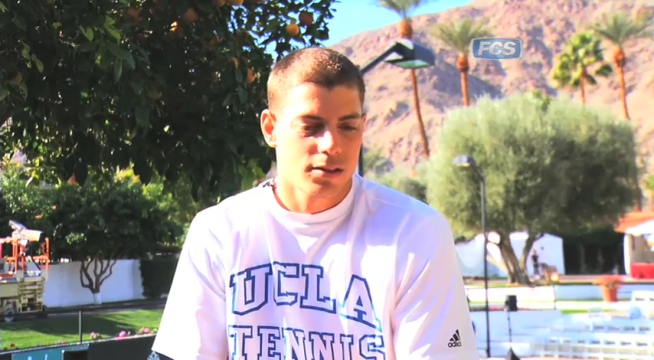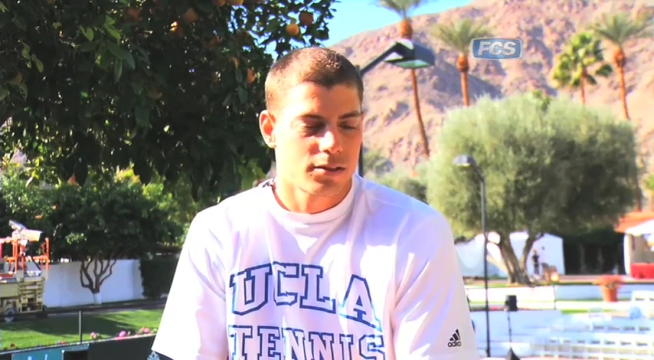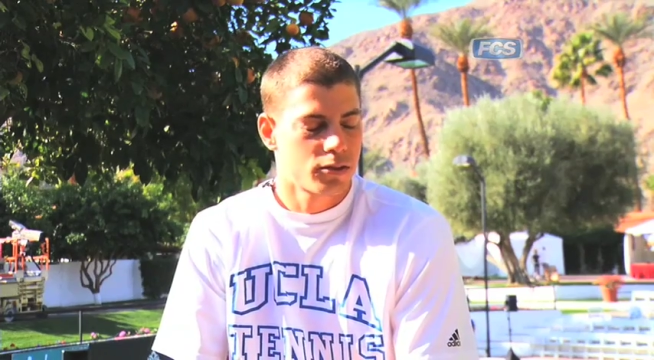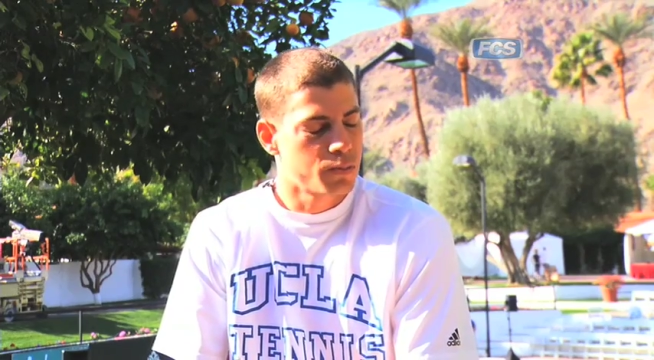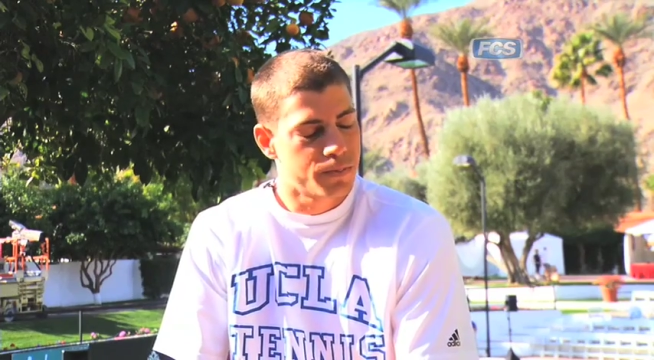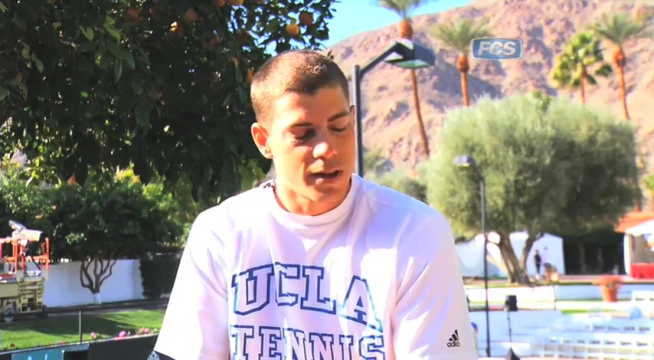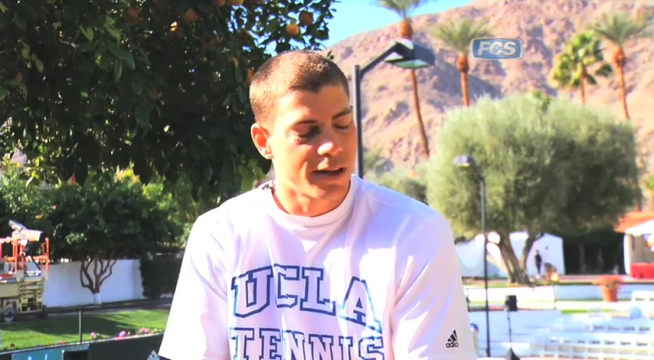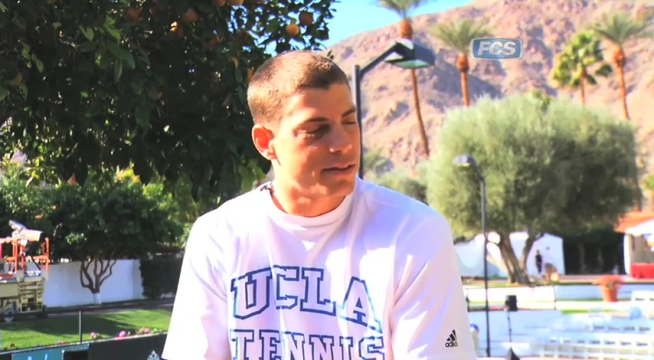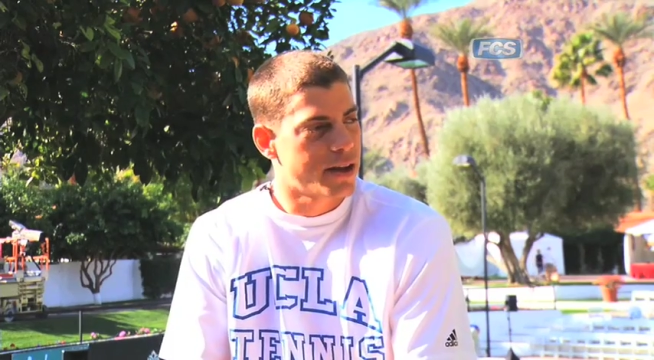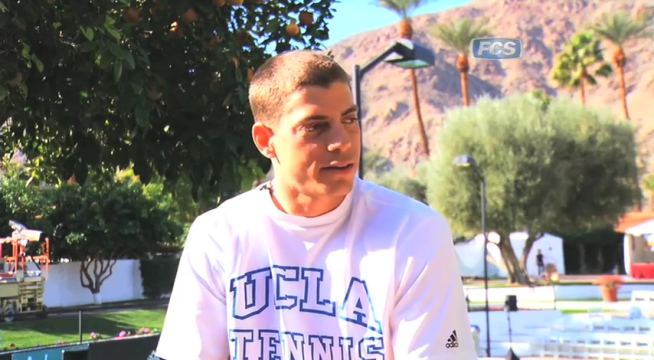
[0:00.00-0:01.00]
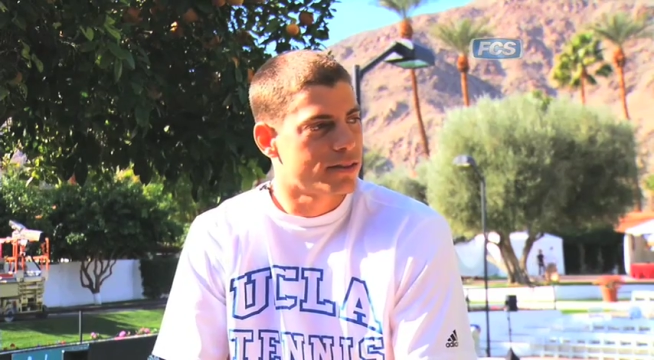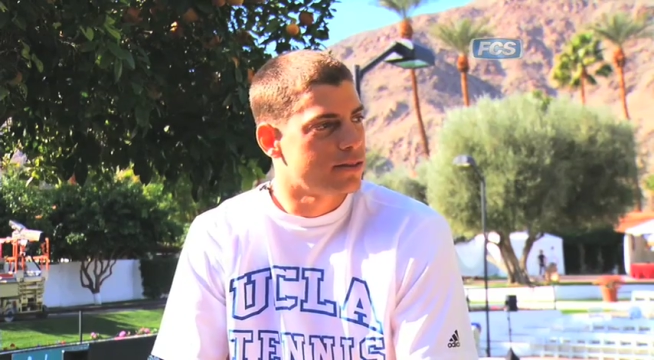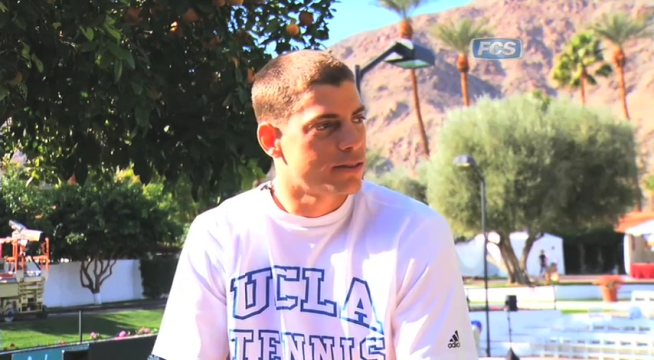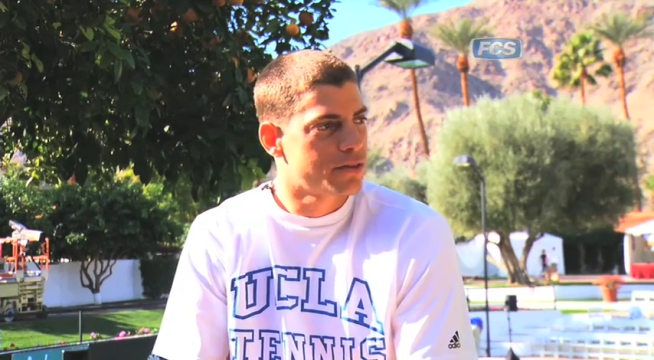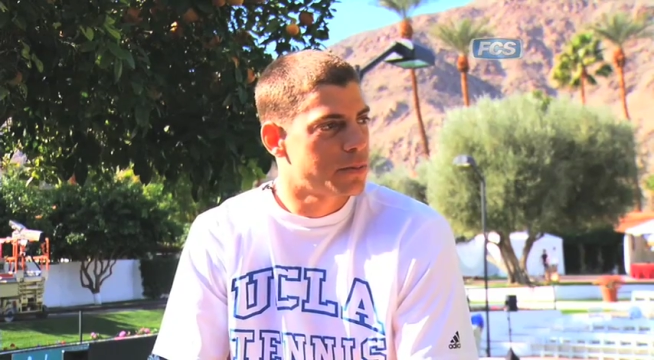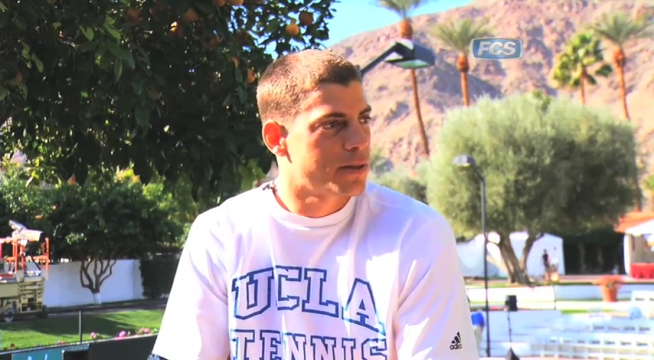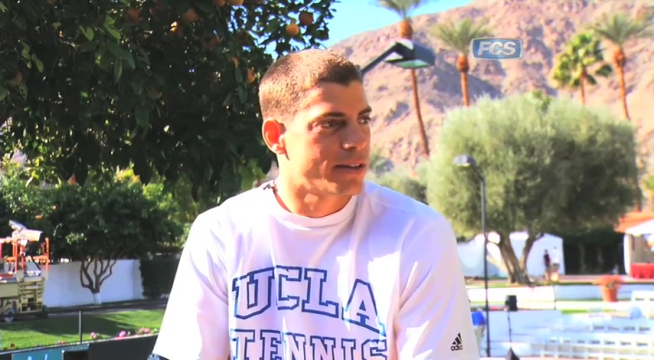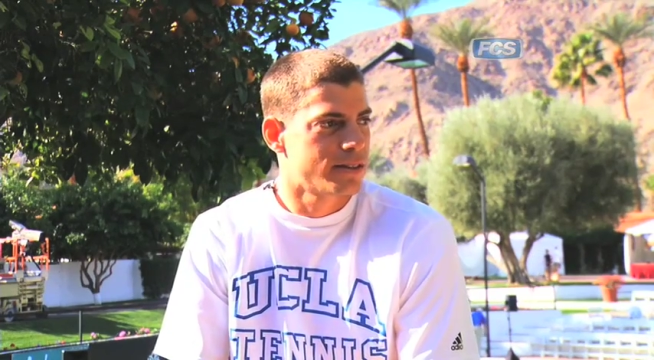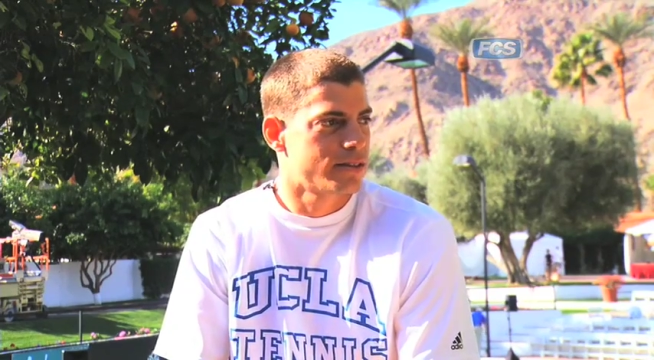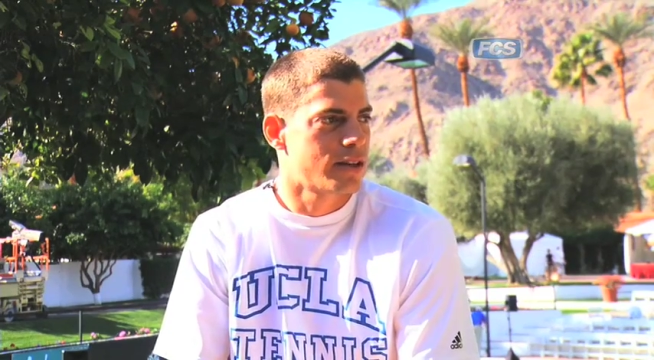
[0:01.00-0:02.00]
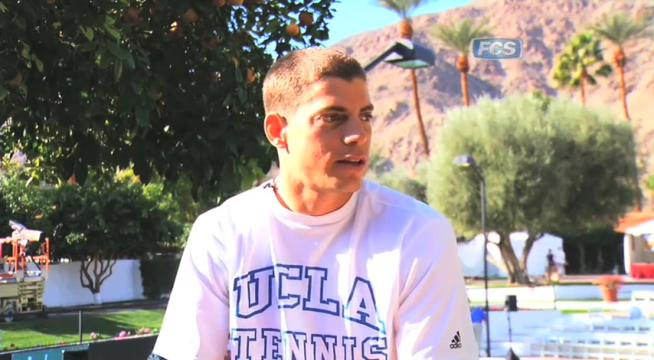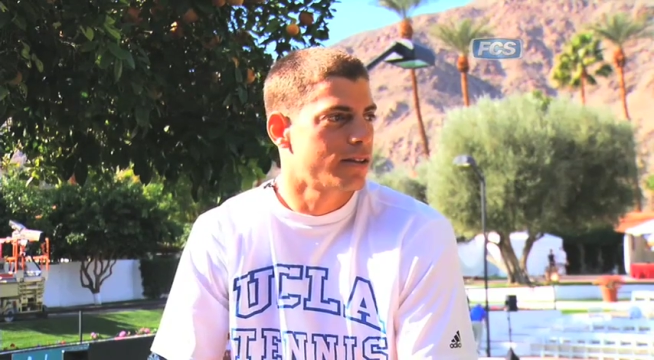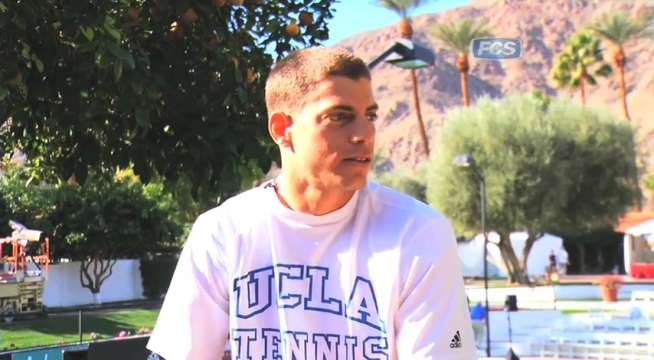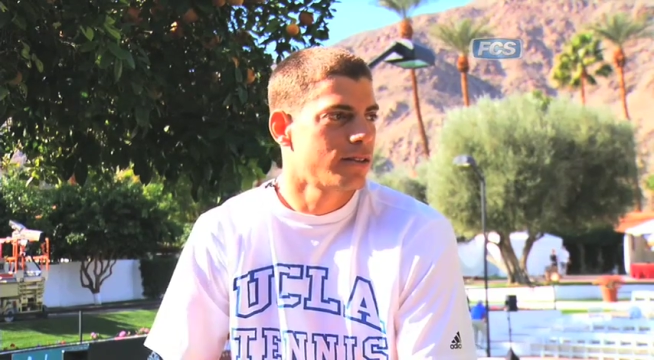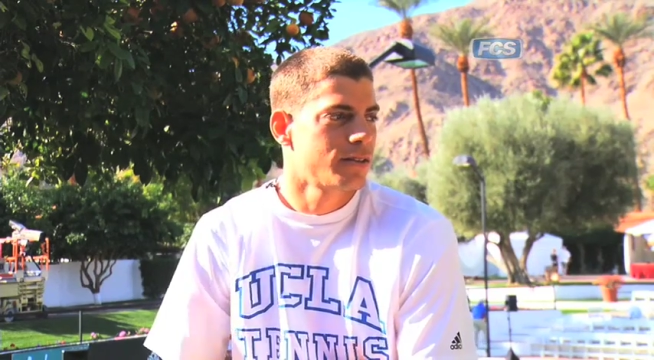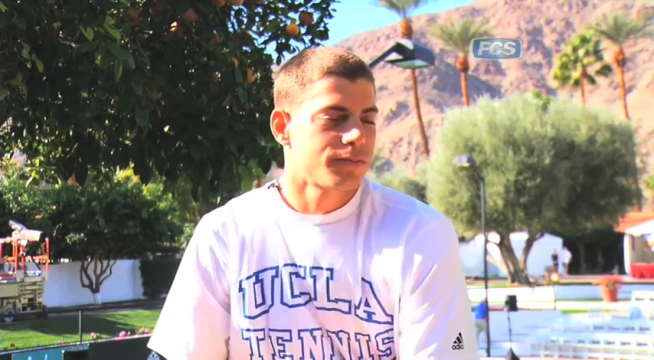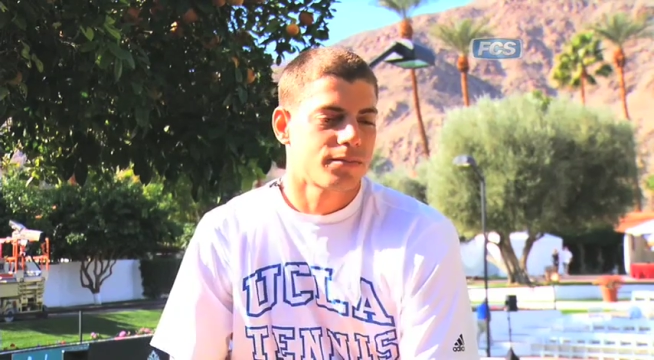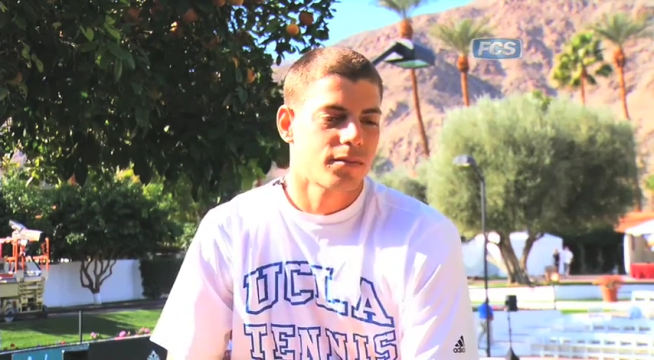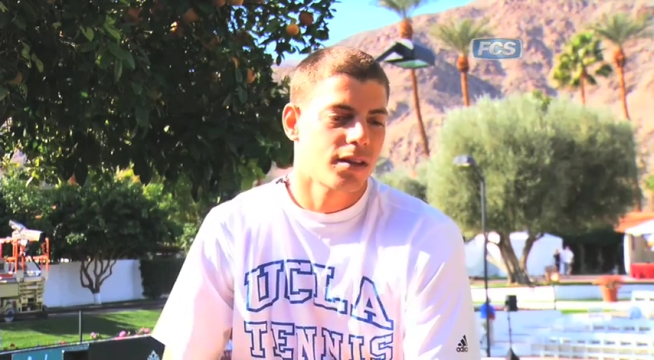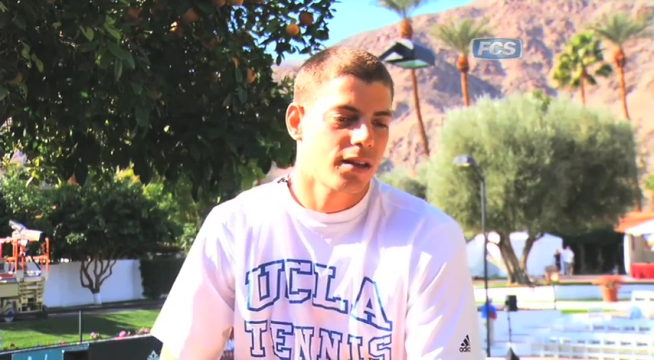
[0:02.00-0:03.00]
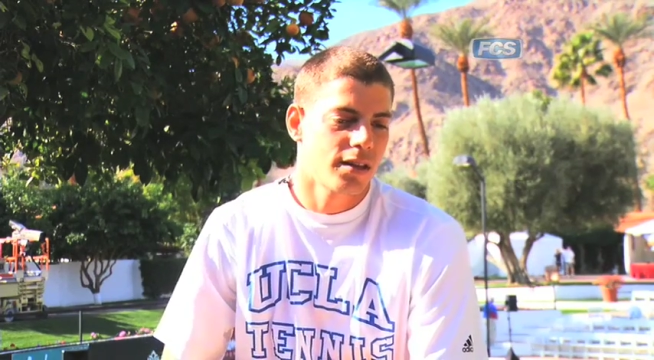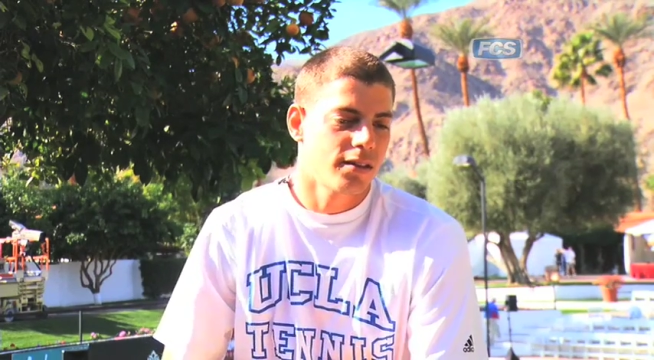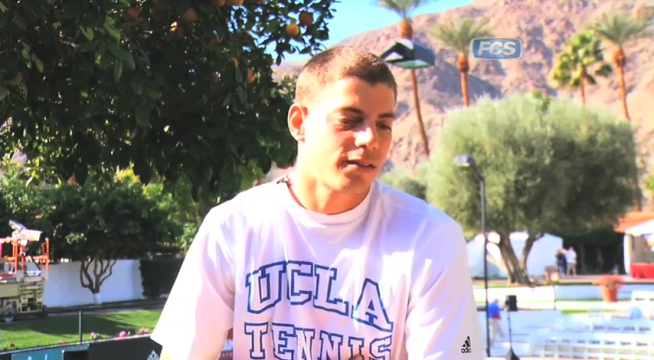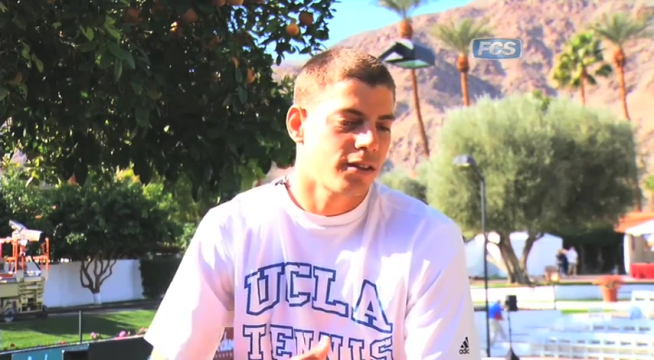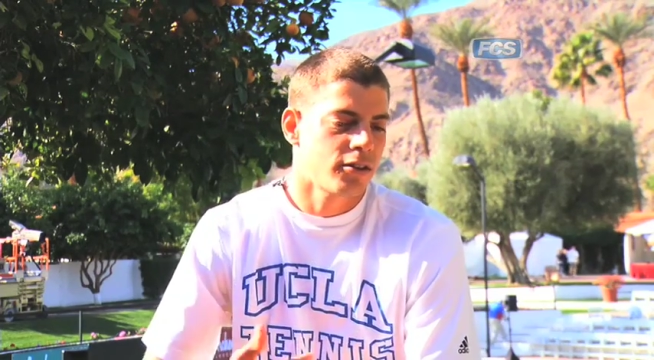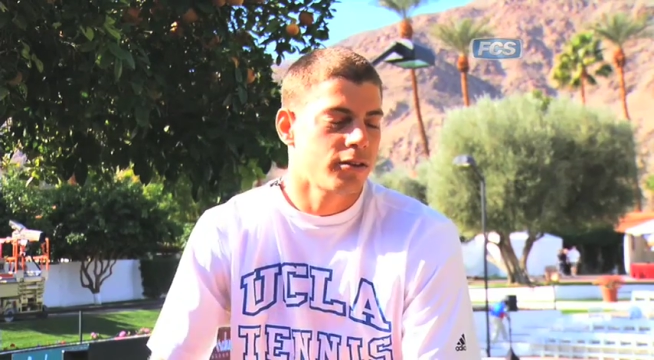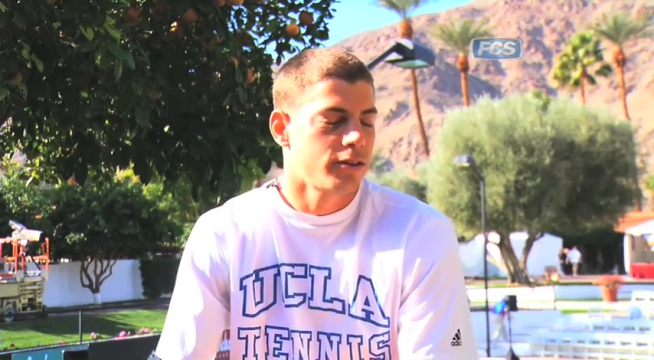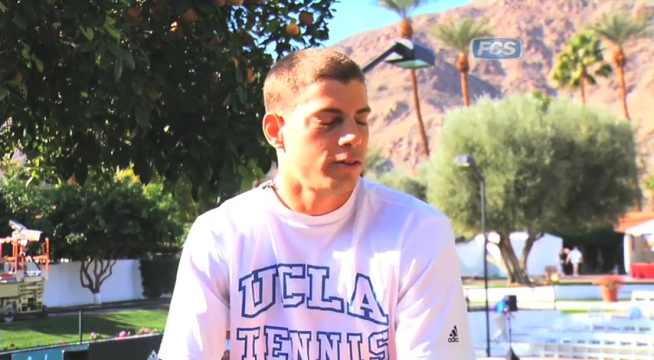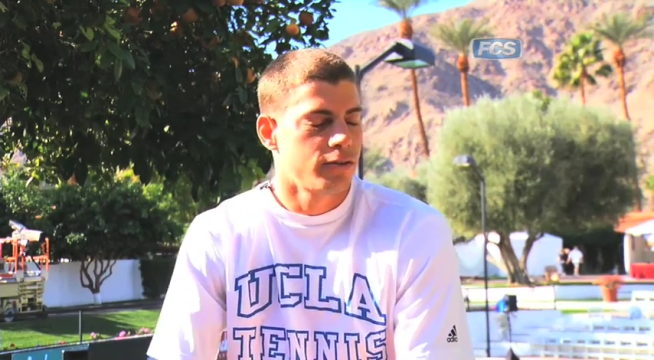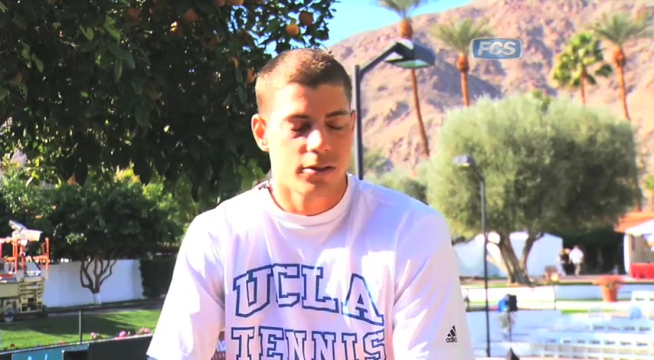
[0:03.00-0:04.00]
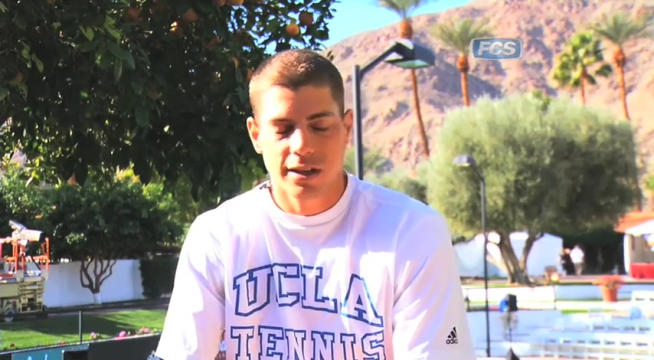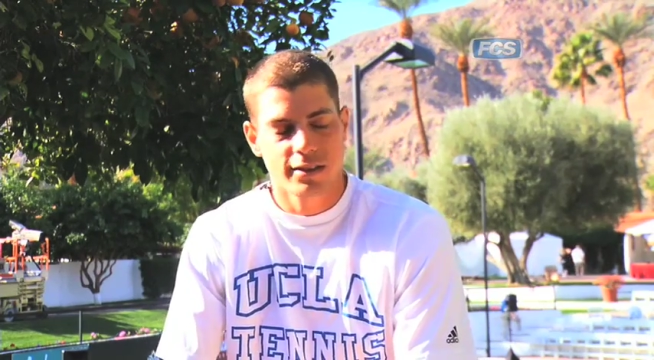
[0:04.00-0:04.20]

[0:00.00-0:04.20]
to play tennis in different places, and in the United